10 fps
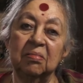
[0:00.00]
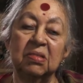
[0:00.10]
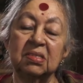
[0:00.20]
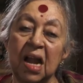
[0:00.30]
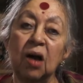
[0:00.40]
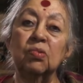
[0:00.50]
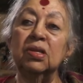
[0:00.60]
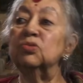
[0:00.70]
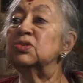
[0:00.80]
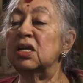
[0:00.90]
Because now, when
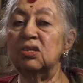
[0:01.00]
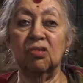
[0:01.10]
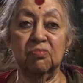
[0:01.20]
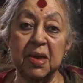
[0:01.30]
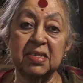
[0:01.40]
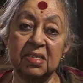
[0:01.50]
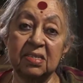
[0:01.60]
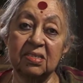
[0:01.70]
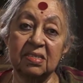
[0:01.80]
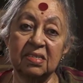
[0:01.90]
you send off
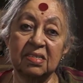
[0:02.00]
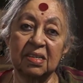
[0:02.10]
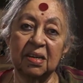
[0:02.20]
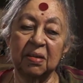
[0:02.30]
messages,